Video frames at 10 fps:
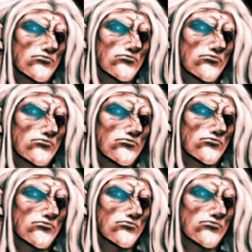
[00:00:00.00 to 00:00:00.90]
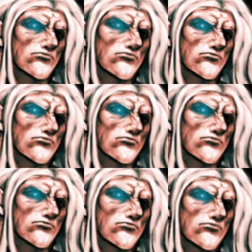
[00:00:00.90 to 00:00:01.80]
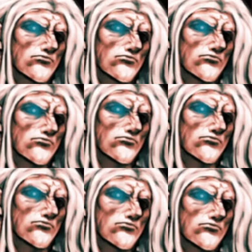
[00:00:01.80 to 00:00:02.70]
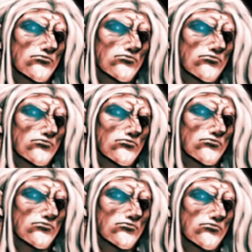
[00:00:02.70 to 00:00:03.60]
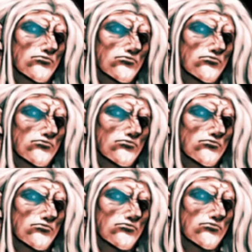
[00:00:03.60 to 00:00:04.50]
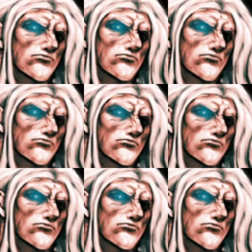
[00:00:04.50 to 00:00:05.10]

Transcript: [no speech]